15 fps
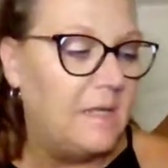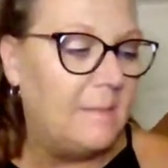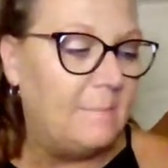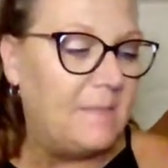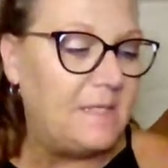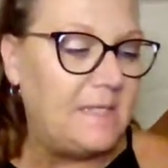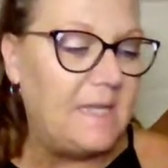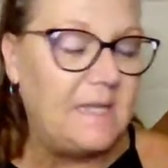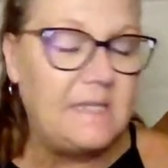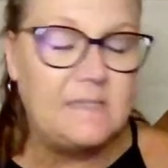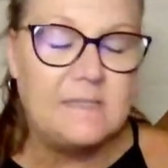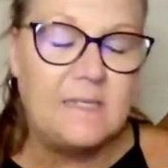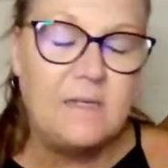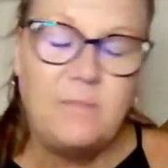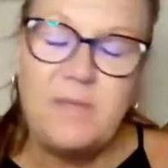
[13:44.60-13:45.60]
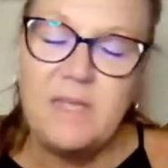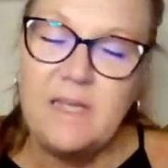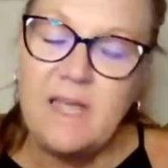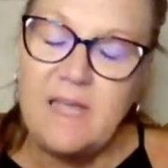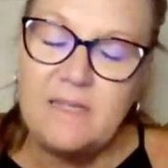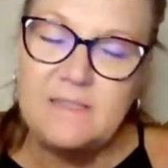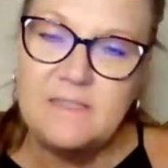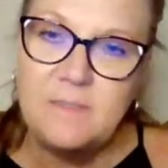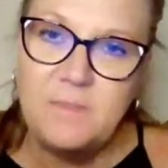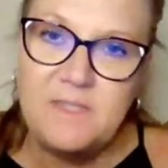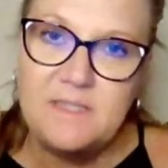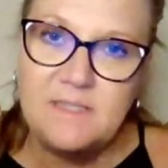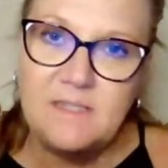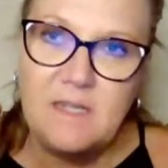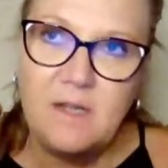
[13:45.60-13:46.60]
But yet it's going to be a case to be,
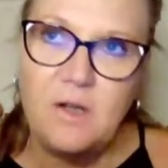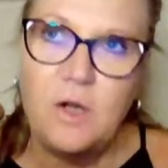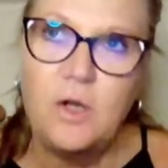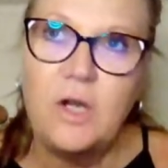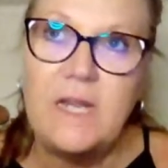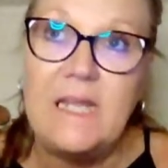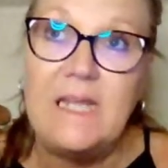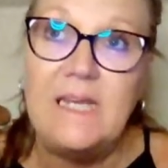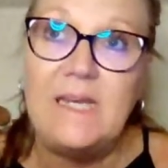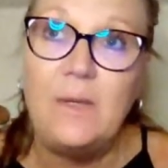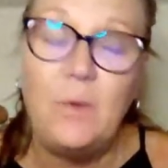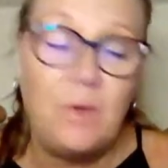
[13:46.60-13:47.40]
or it's